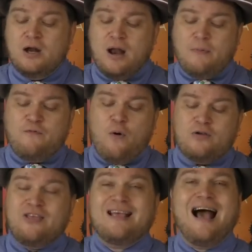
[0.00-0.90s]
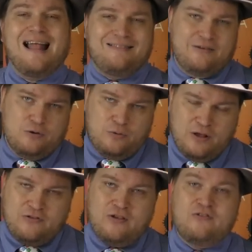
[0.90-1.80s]
Number four, Seikatsu.
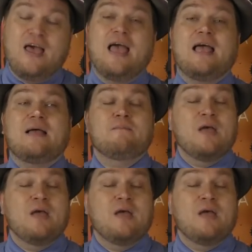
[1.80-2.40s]
This is a